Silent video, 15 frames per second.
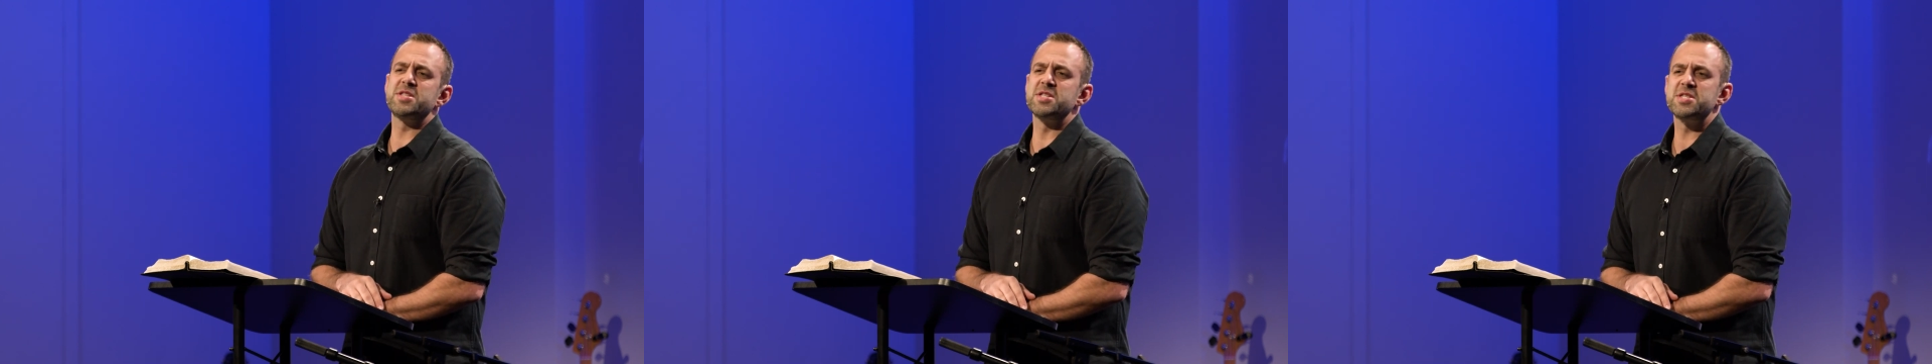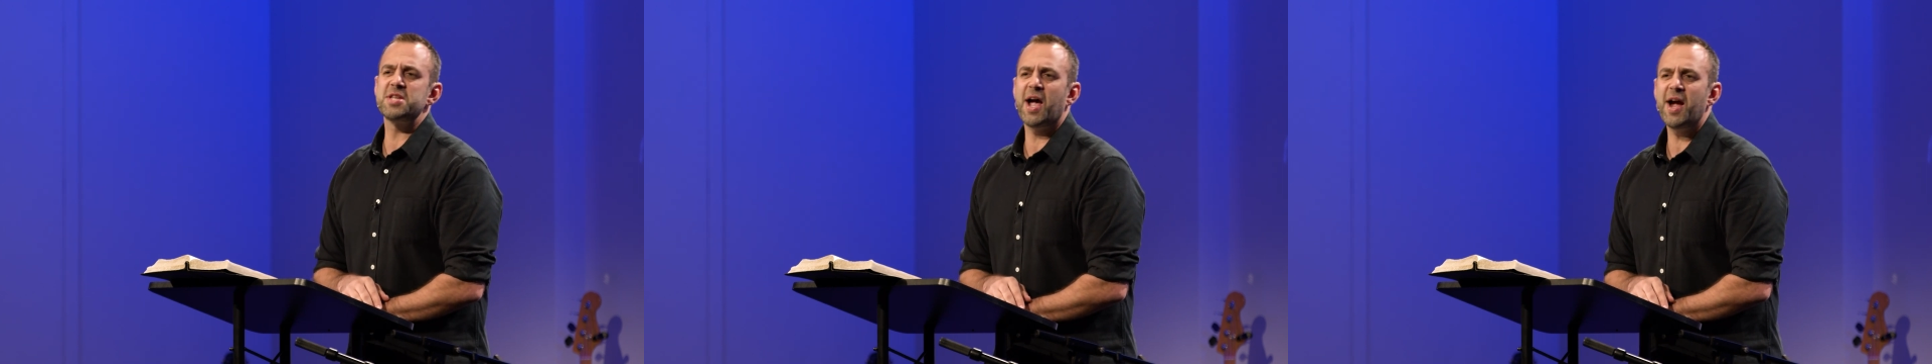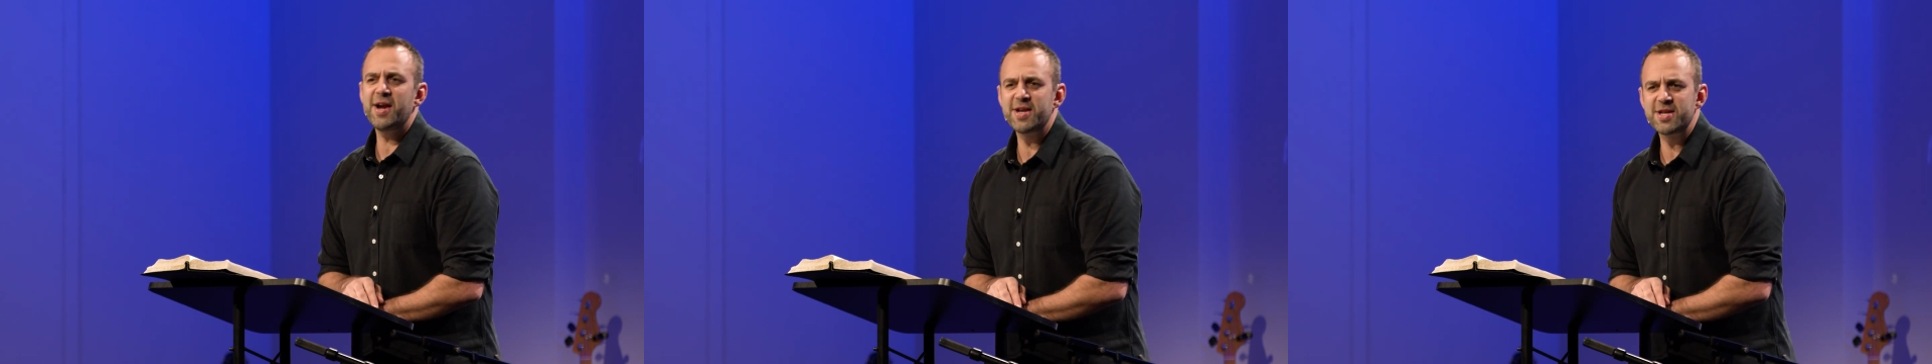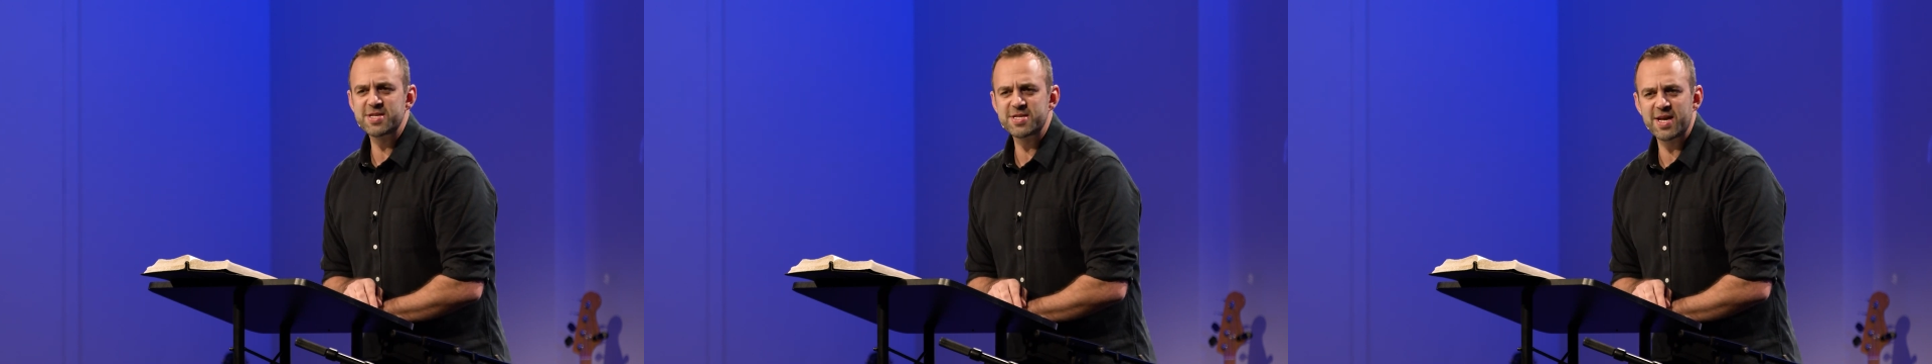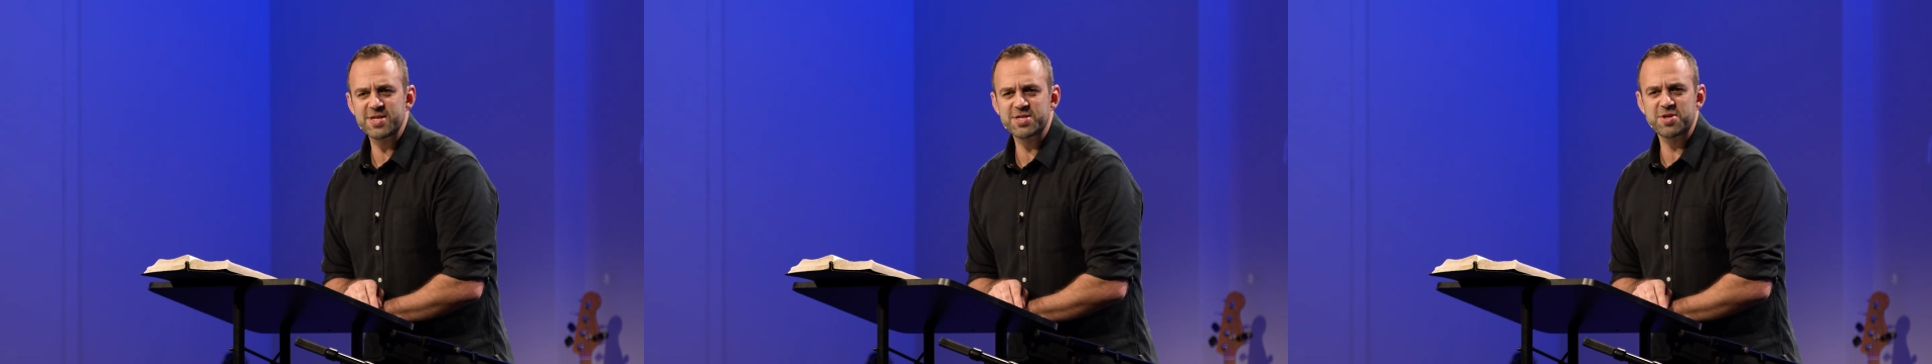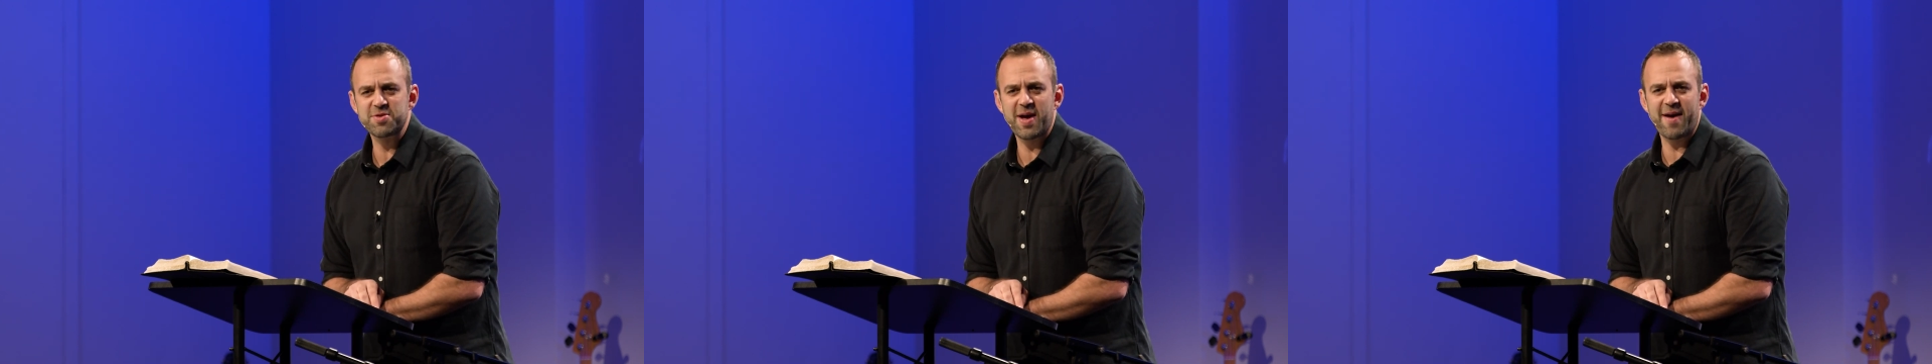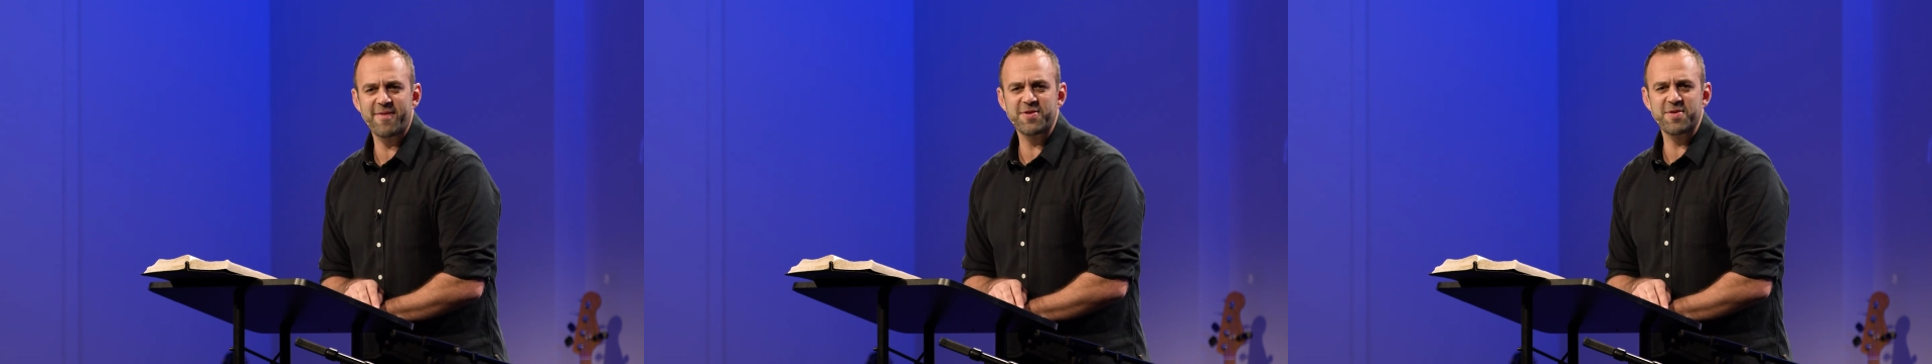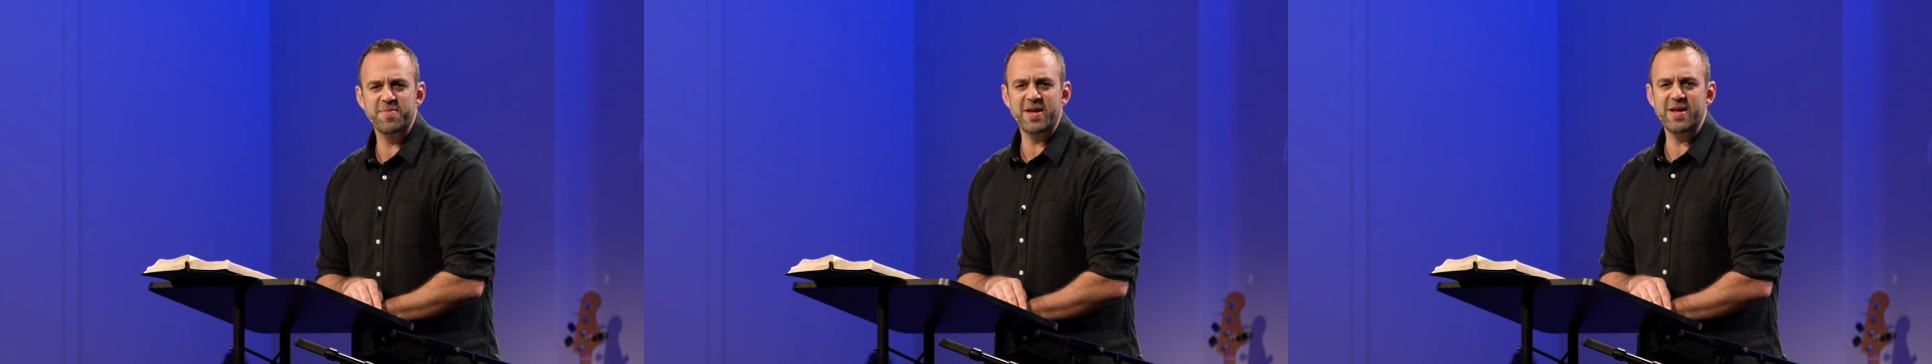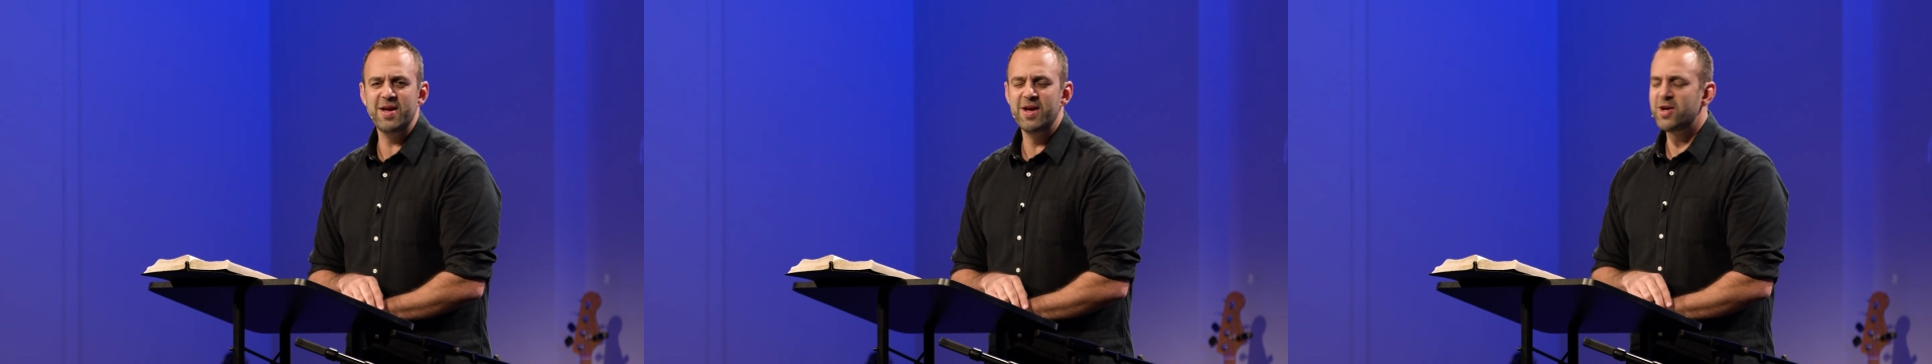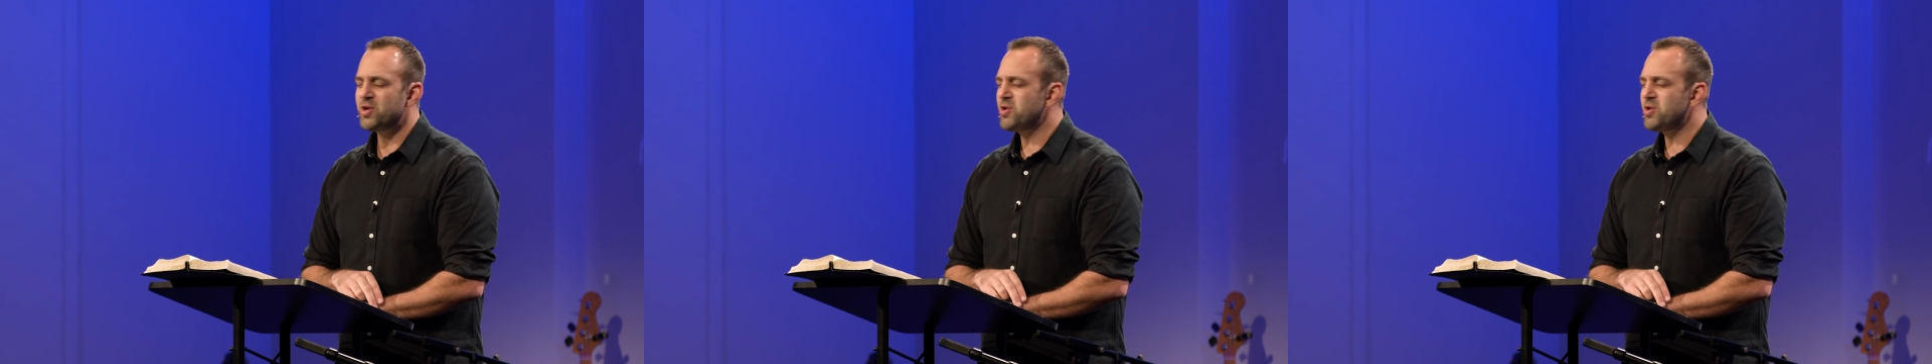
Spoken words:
society says you have to be.